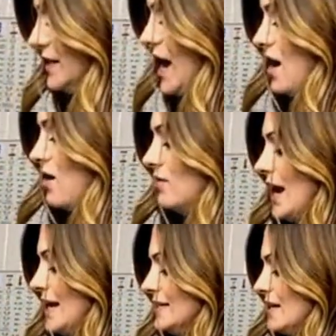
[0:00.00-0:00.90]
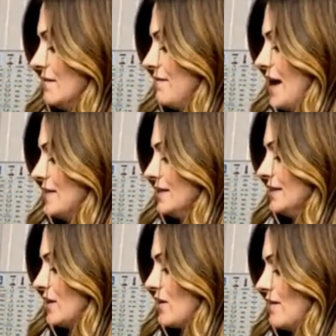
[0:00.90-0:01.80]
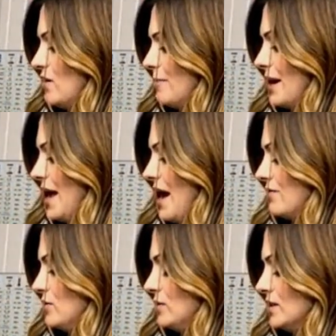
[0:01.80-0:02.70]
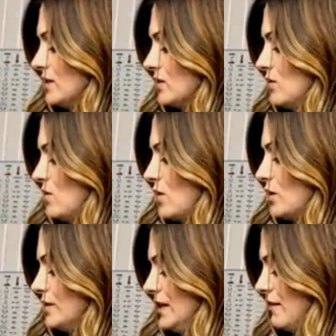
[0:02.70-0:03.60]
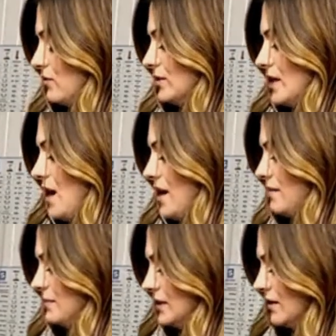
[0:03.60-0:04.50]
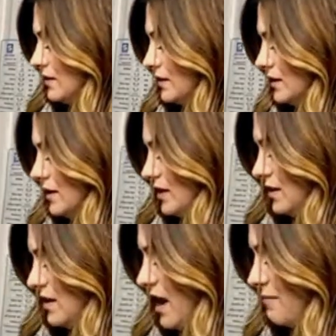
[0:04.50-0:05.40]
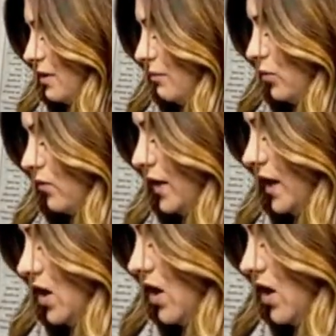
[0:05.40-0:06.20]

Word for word: down. I didn't find the center of it, but I have used this logo several times. I'm pretty